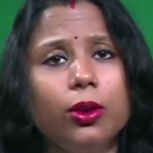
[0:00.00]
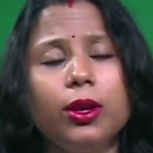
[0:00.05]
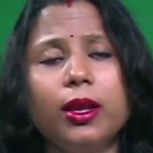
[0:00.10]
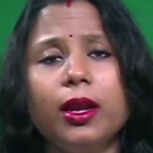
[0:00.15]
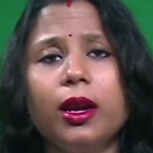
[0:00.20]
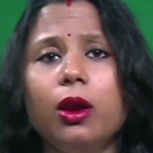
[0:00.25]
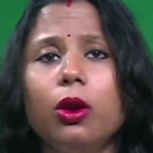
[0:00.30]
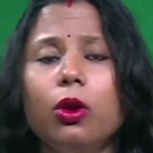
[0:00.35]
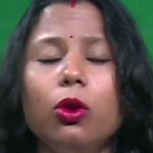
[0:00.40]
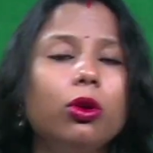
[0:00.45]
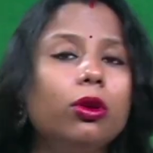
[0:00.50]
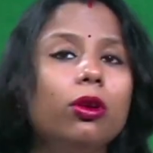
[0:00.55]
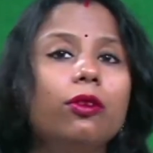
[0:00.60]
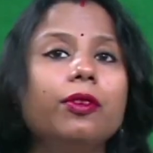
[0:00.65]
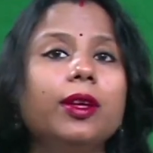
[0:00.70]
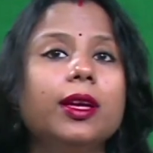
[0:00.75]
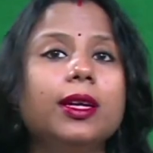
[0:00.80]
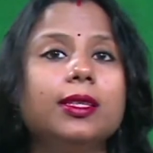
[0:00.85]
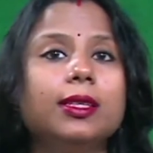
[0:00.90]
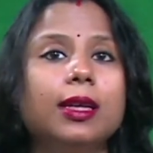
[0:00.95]
There are a
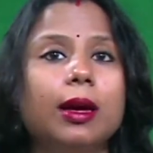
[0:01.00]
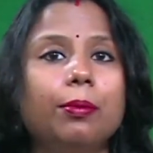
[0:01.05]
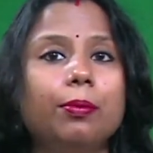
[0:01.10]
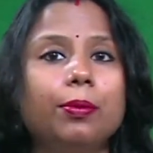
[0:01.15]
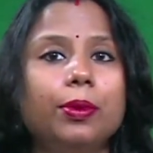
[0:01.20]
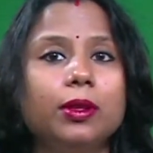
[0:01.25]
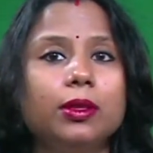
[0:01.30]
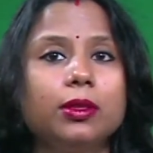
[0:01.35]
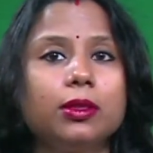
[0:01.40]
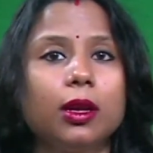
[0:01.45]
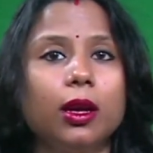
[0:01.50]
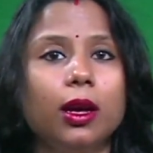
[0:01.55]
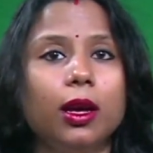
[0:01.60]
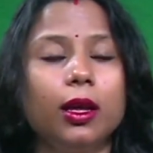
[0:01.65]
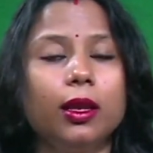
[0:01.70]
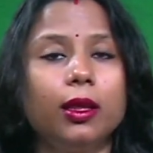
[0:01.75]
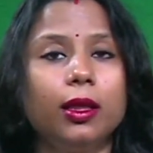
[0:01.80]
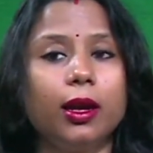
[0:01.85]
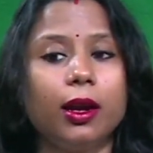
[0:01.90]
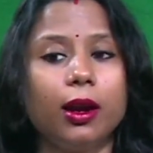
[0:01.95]
lot of examples.
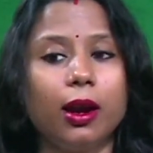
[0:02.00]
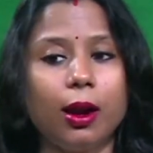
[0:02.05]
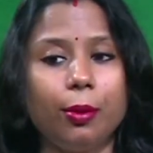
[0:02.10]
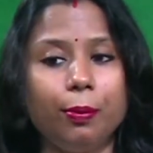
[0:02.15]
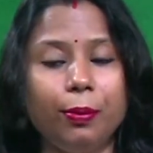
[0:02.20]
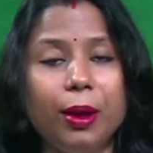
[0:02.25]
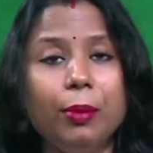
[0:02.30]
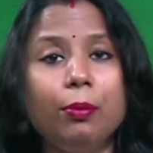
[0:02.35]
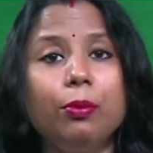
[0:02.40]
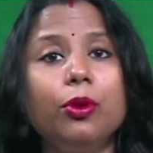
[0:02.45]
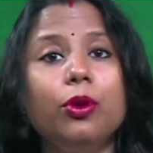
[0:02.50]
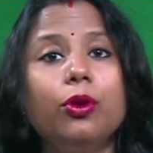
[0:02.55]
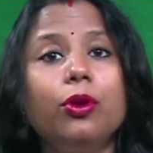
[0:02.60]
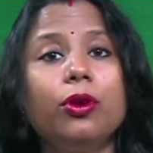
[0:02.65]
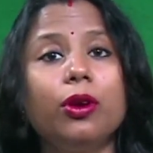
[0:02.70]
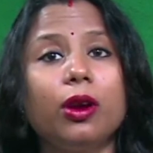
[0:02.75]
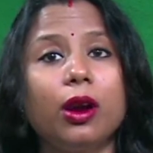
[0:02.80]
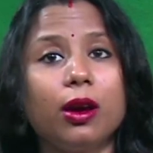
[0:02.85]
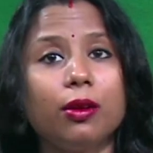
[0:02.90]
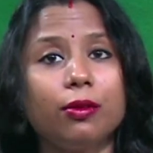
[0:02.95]
There are
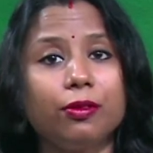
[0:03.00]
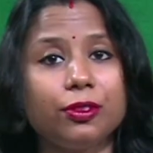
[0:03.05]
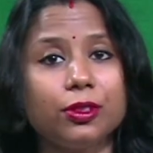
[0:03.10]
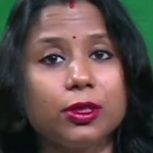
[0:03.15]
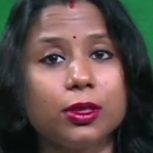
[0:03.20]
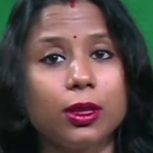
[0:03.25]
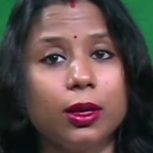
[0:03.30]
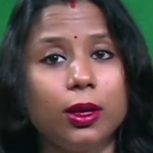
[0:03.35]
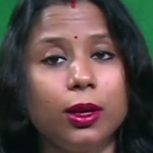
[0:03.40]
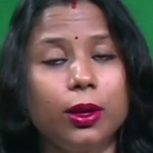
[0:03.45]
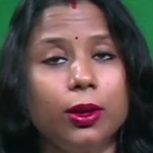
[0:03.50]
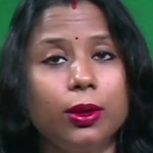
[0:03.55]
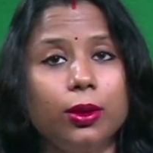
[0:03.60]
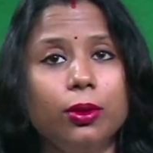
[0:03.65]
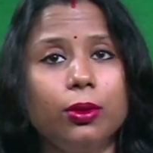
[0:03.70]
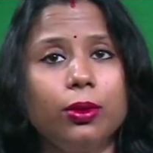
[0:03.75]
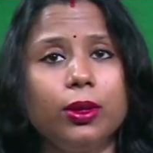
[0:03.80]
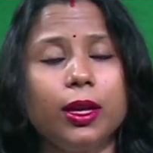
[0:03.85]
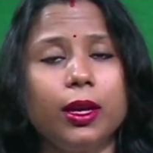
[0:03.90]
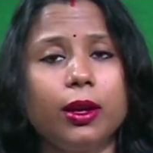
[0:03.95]
bamboo crafts,
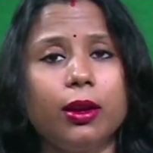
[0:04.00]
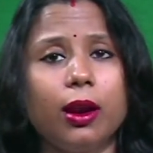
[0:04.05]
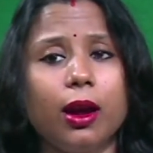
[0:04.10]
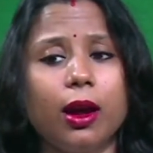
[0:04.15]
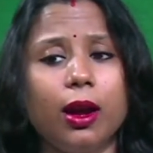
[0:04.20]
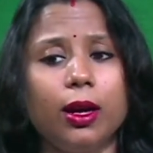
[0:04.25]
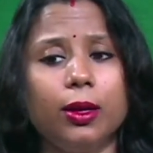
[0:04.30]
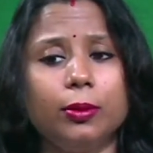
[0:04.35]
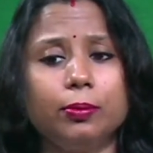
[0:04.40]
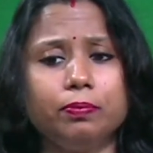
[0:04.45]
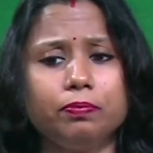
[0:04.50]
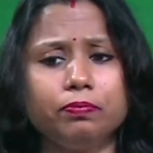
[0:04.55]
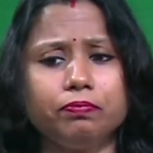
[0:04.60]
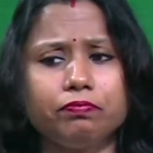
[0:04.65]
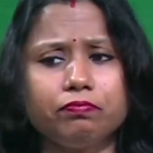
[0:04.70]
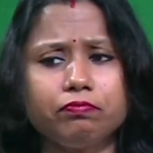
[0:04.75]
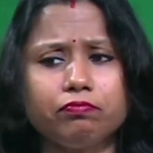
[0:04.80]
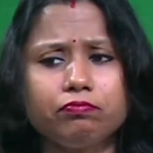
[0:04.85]
there are